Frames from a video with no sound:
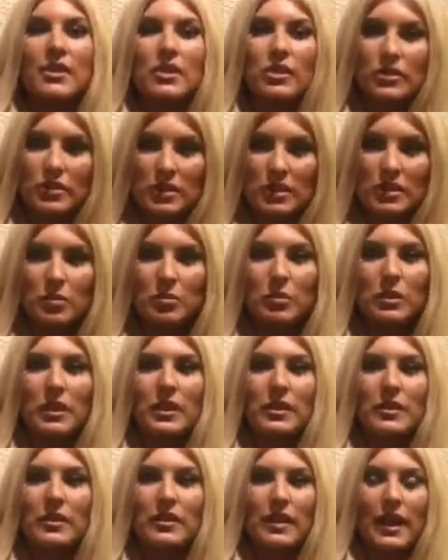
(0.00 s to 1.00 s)
that are
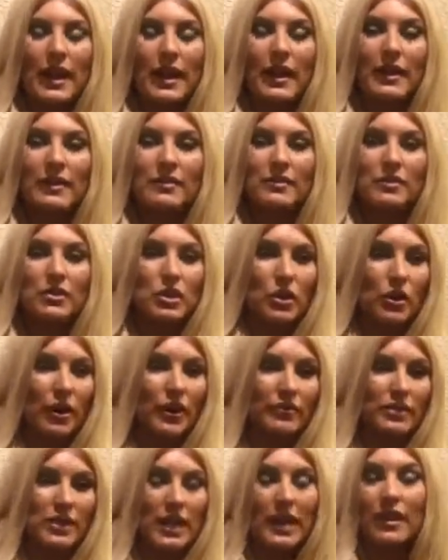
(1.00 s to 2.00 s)
disciplined and, you know,
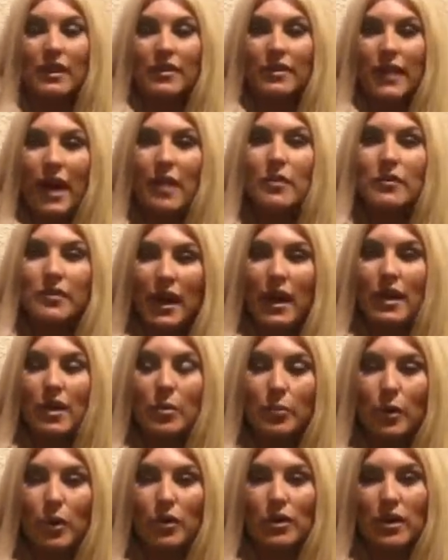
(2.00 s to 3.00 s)
have taken that
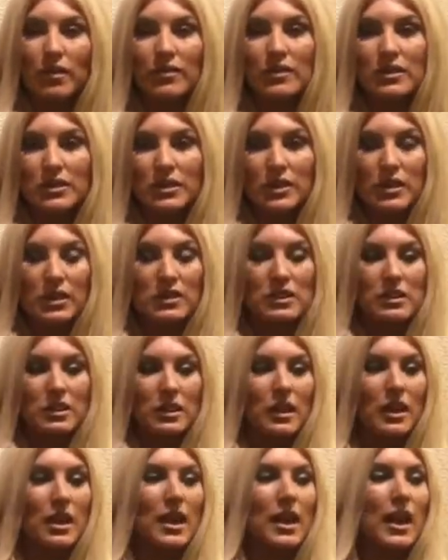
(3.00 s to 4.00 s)
component of it
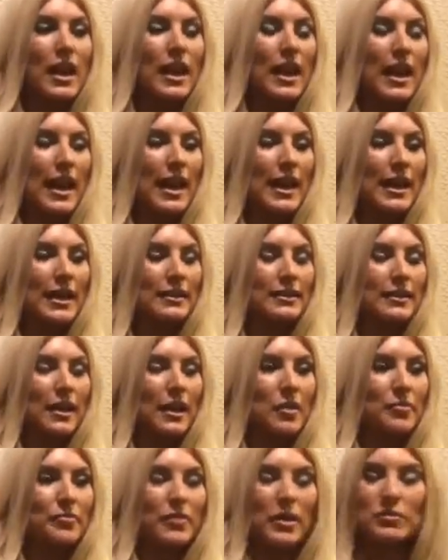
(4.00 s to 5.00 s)
seriously. And
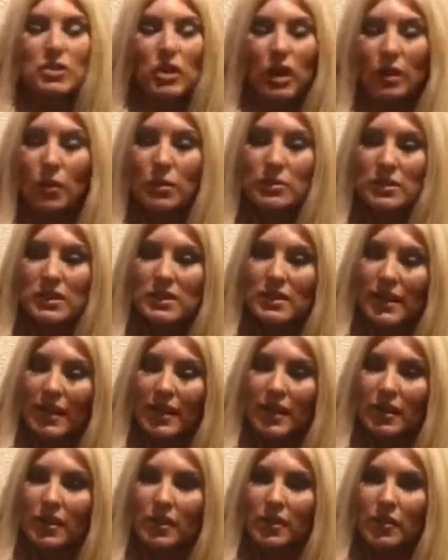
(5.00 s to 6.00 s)
I'm sorry, what was the
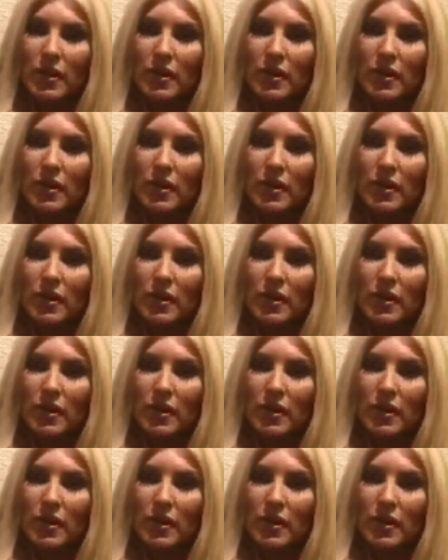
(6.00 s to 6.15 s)
second?